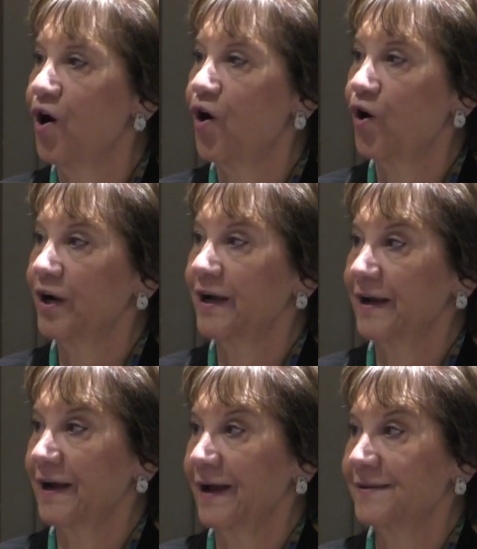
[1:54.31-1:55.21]

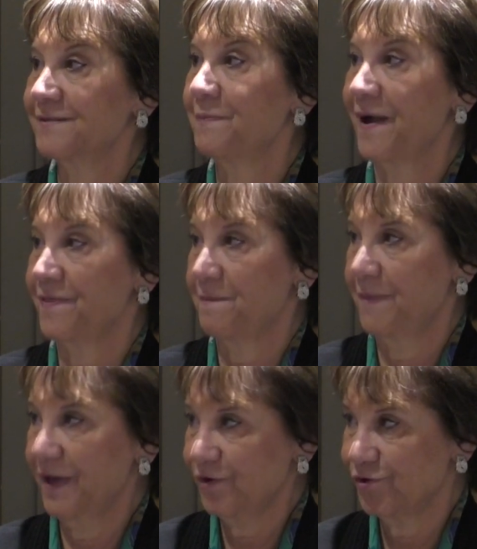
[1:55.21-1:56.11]
organized by the
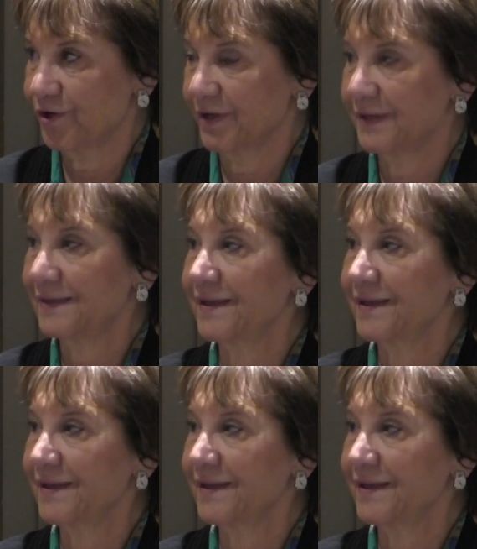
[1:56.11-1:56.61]
patients,